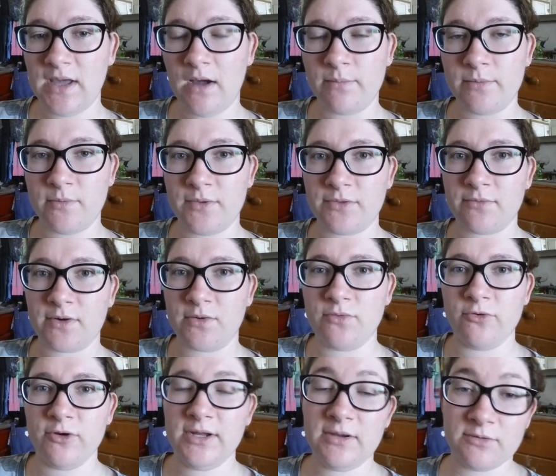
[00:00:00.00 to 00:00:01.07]
helping with
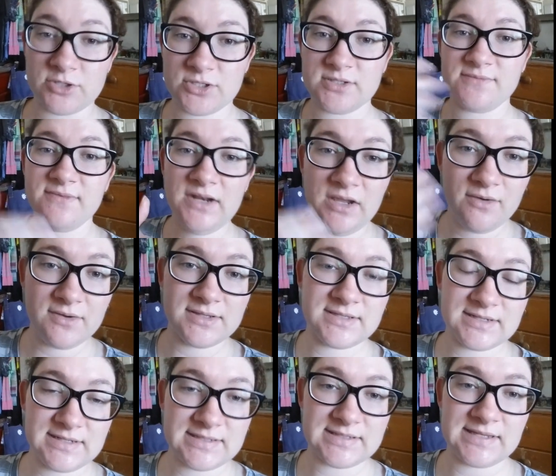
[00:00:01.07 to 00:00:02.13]
recruiting, which this video is
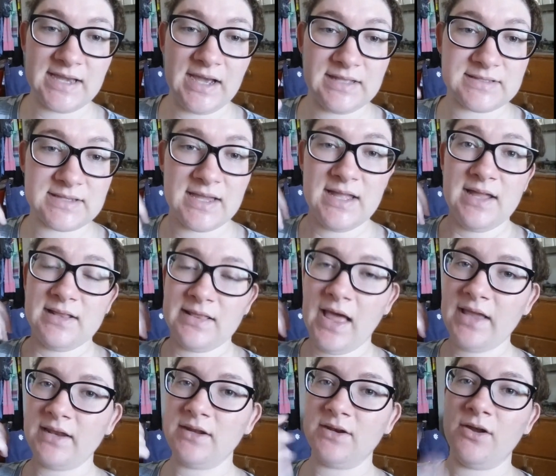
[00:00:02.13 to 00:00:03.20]
in a sense,
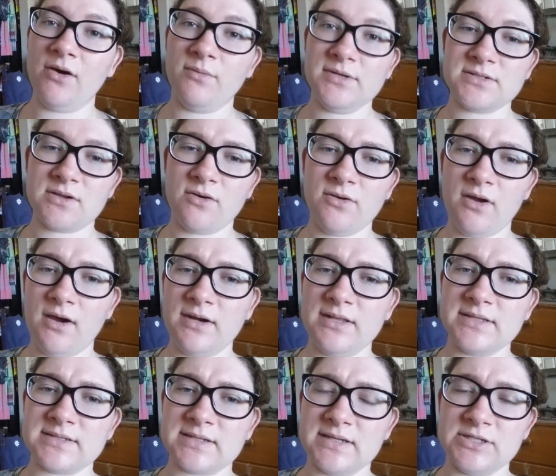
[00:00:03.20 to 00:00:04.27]
letting you know what's going on in
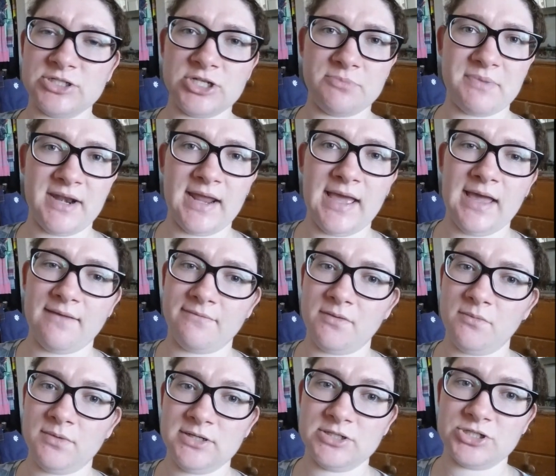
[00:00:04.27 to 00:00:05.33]
this kinship, and hey, if
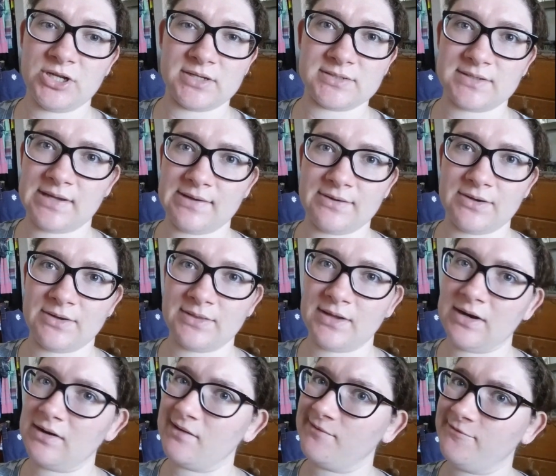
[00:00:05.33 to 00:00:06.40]
you want to check us out on
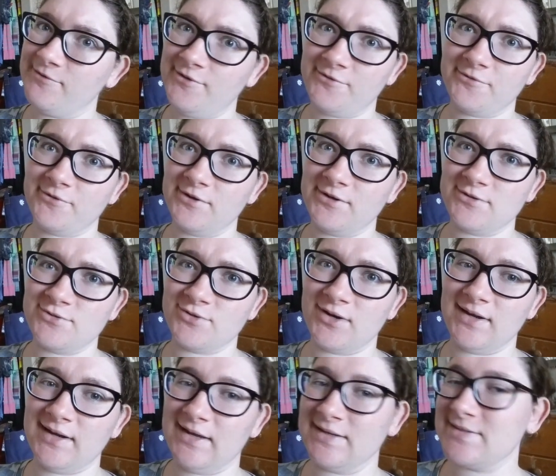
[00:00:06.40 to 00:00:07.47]
there, feel free to
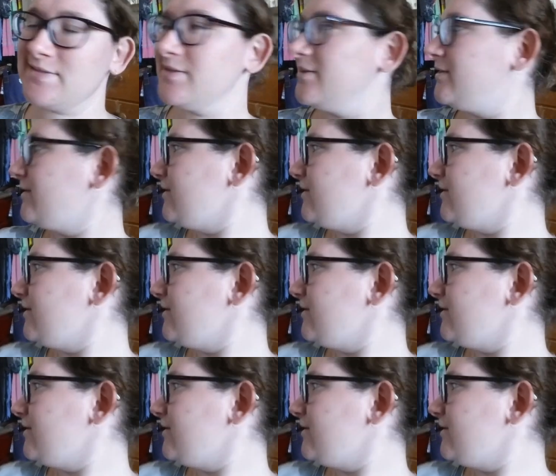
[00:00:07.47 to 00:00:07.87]
join us.